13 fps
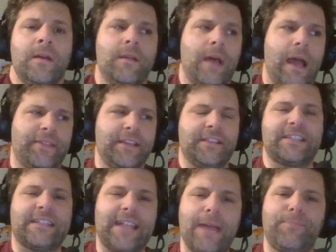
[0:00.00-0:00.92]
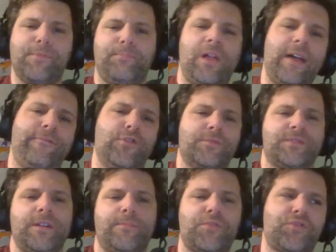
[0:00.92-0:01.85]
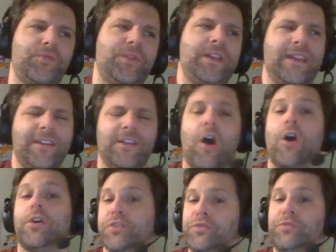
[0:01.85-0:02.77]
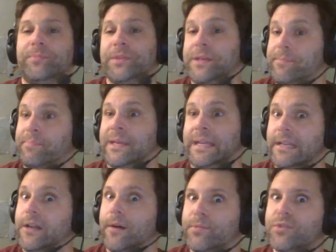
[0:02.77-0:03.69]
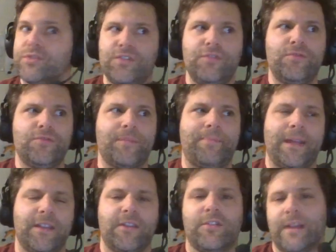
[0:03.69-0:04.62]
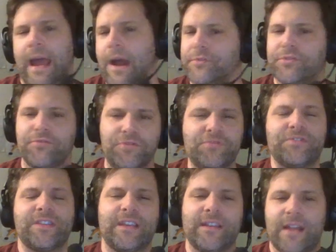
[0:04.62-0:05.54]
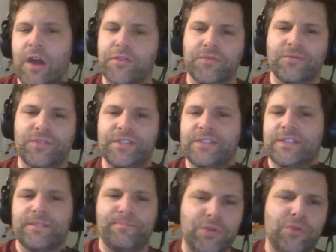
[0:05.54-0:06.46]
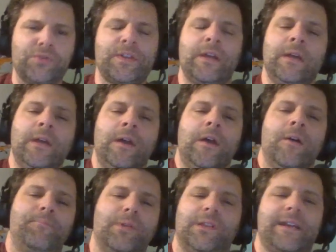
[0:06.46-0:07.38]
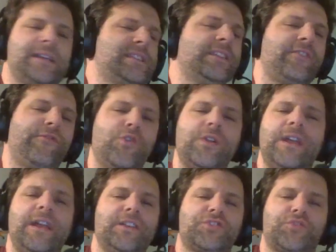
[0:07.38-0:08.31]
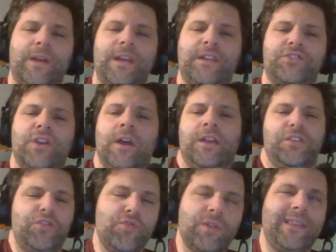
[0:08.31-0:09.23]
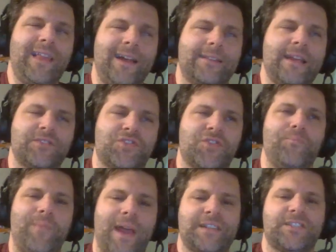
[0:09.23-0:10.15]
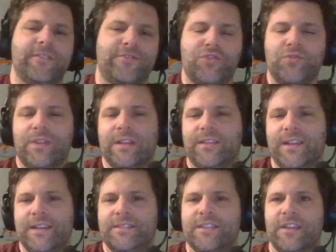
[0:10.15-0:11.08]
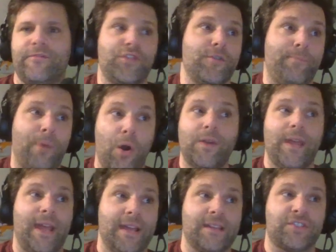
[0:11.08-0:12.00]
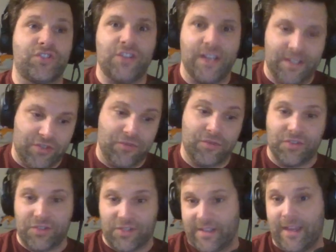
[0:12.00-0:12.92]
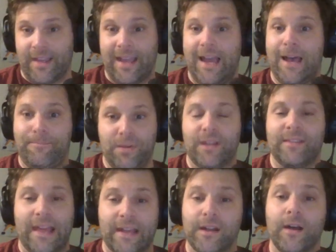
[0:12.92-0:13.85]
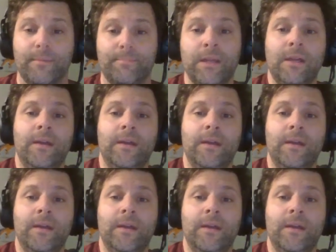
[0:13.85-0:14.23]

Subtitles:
I think the sniper platform's number 3. It could arguably be number 2, depending on how you're using it and how your list is built. But like I said, the 48-inch range, you can lock down some massive shooting lanes. If your opponent has jets, you can just like pick that up.